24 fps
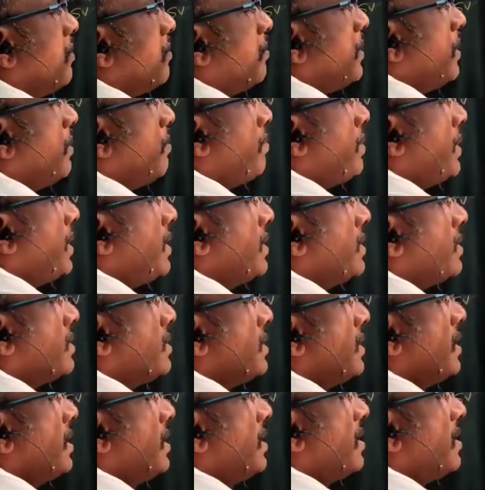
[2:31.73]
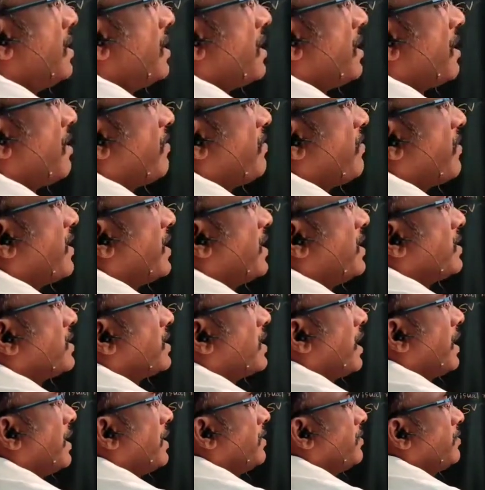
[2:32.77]
PP is the reference
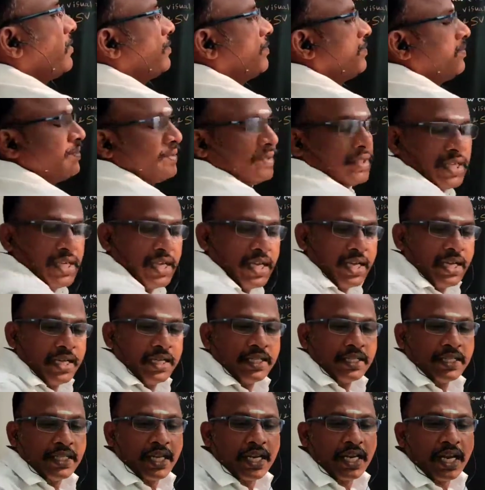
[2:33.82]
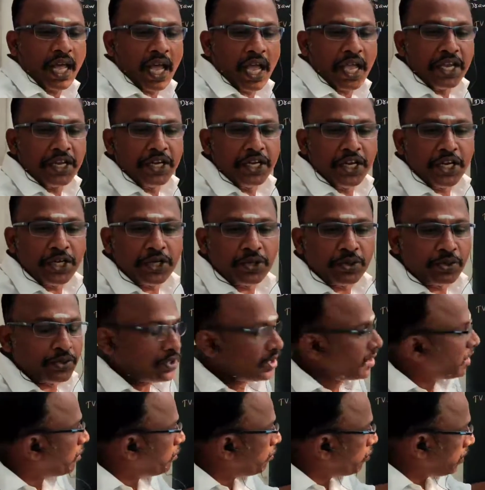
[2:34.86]
line. Then I need to
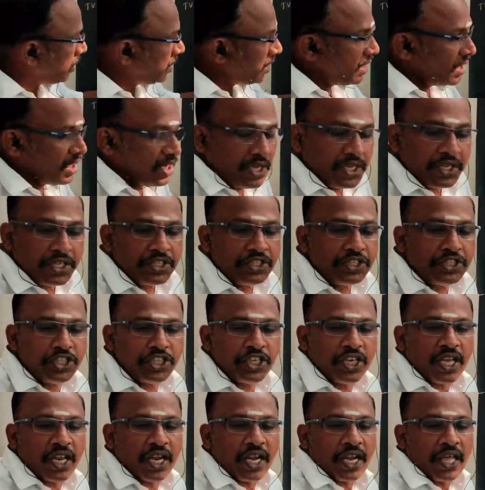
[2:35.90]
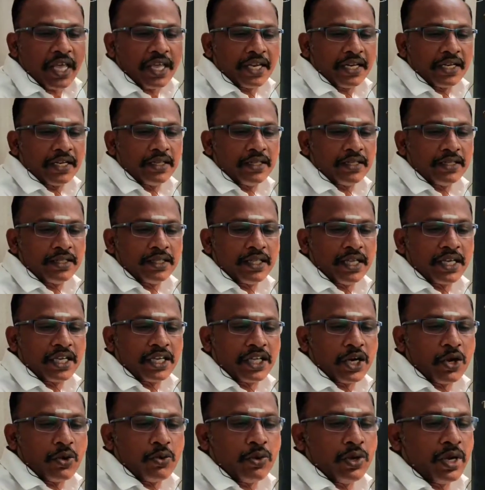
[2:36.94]
draw one GL line, the
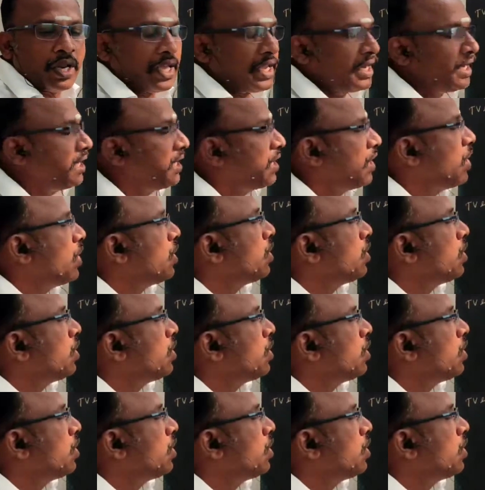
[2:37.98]
ground line,